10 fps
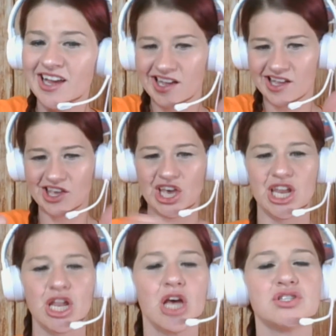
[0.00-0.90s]
Good.
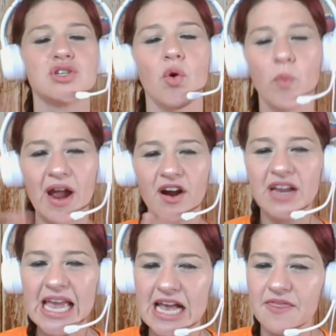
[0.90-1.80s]
So where
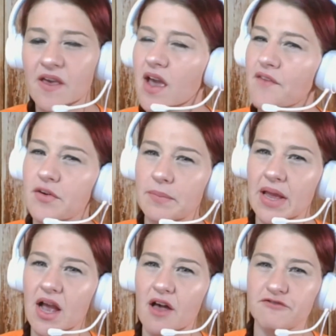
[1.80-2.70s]
can the government
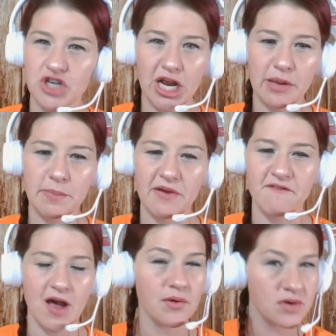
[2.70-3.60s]
of China be found?